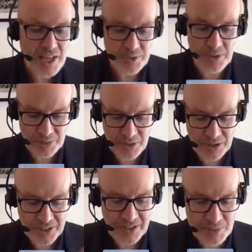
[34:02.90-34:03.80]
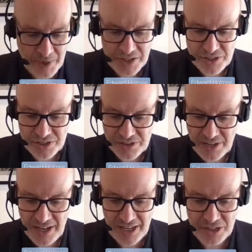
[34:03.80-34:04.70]
So we were looking at these
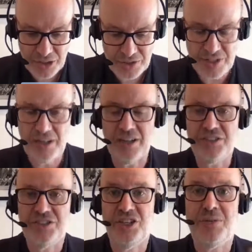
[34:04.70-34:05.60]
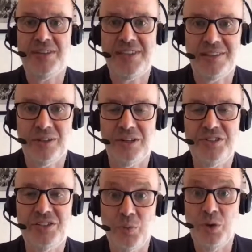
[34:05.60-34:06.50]
patients and using our genomic
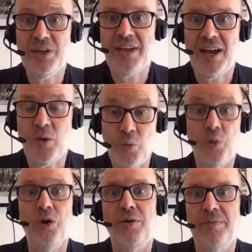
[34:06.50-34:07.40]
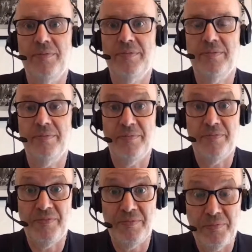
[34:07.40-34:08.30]
technology to work out what
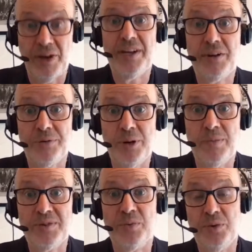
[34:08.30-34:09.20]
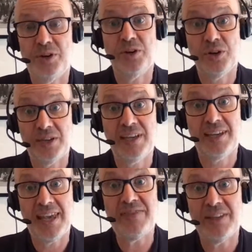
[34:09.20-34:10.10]
microbes were
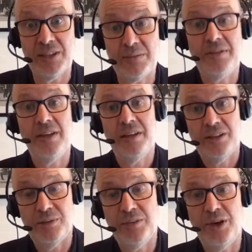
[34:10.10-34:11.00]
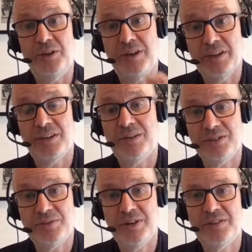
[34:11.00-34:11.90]
giving them pneumonia and acute
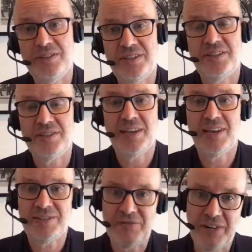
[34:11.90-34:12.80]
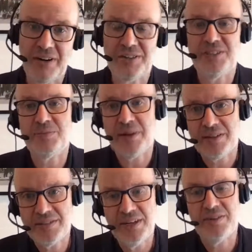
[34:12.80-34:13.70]
respiratory disease. Okay, is it viruses,
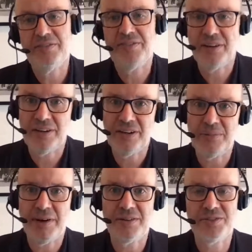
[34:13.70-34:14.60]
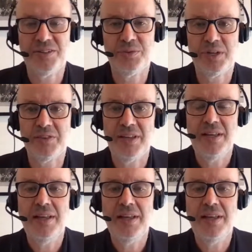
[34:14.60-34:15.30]
bacteria, fungi, parasites, whatever?